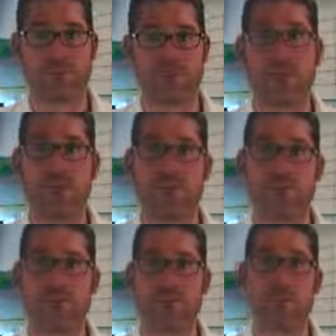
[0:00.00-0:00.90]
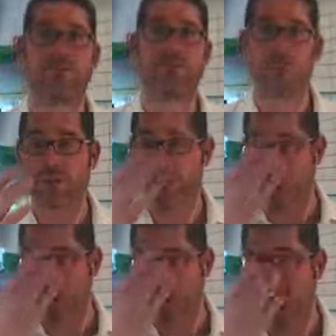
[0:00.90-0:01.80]
Yeah, it really is unfortunate.
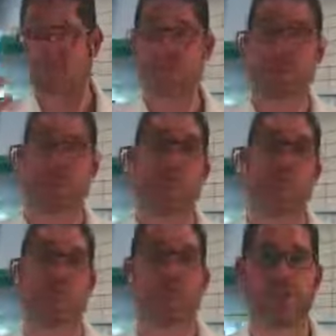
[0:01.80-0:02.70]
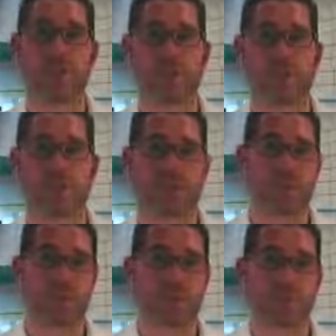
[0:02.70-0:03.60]
They need the money out of this deal too. So anyways.